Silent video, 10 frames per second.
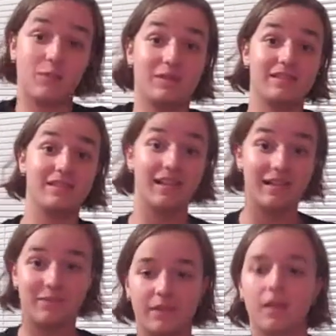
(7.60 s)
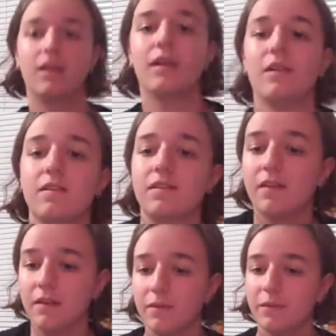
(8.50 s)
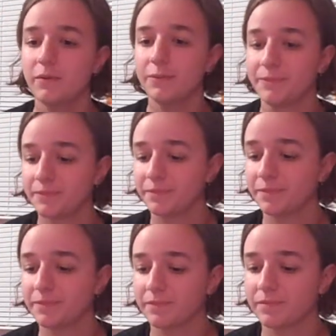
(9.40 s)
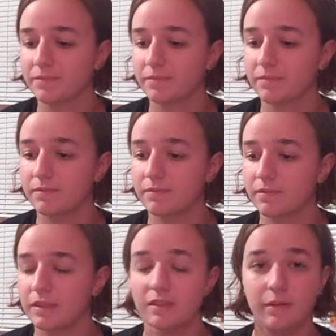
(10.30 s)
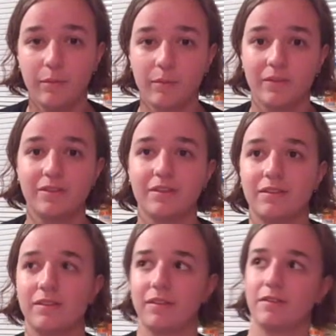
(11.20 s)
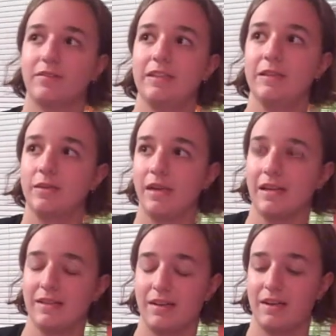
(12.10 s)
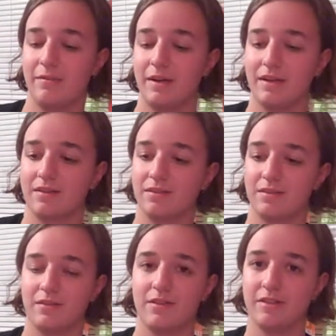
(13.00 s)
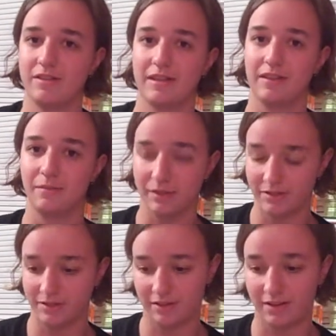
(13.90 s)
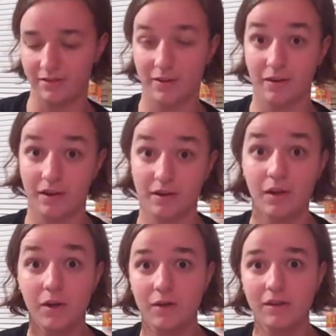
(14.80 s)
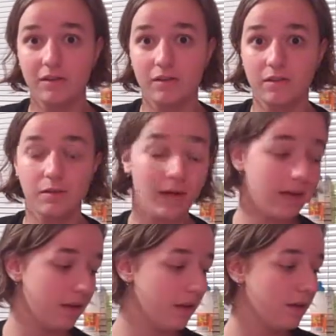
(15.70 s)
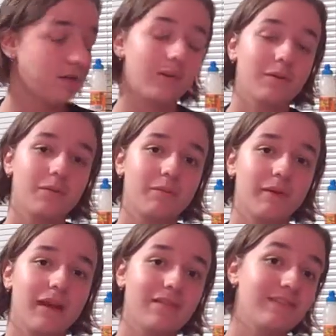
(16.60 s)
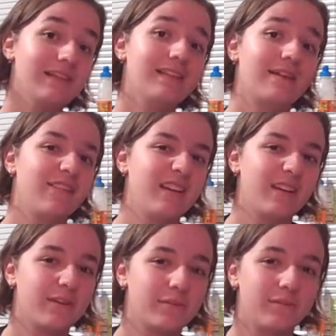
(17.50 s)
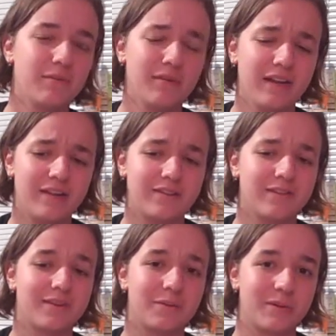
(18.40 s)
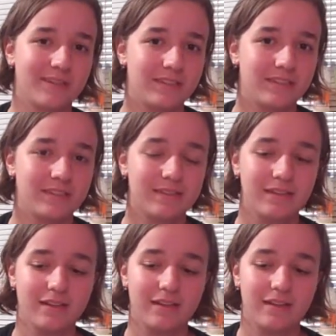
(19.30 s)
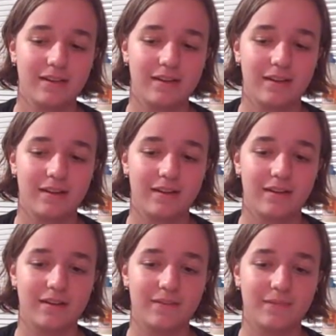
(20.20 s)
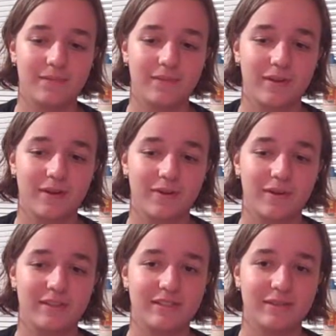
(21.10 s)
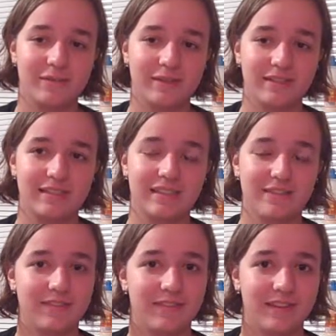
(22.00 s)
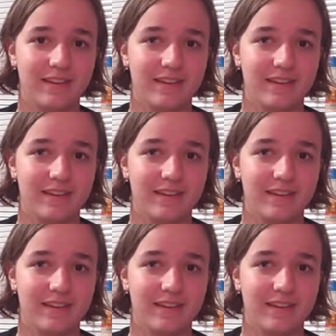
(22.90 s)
it's Wednesday. So, Sarah posted her video late today because she just had a bunch of stuff going on, which is okay. So, but I've seen that video, so I'm going to answer her question. Uh, her question was, if